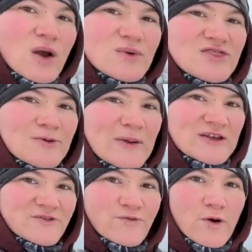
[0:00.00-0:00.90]
with the
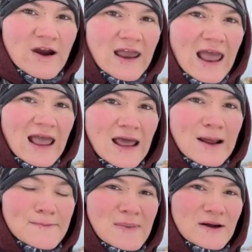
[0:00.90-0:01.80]
pitchfork
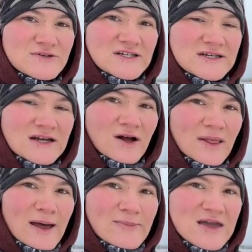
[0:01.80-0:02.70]
and mountain it all
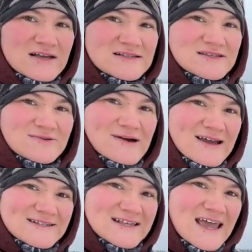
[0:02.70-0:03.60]
up, because
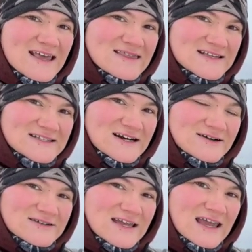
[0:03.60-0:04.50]
otherwise they
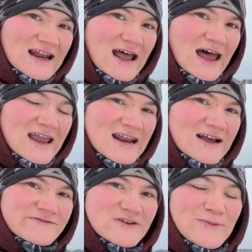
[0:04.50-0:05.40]
start to get high
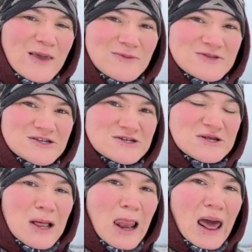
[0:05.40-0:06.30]
enough to be able to
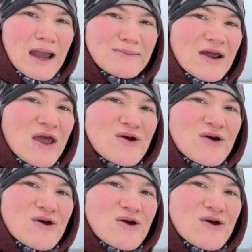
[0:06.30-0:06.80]
just climb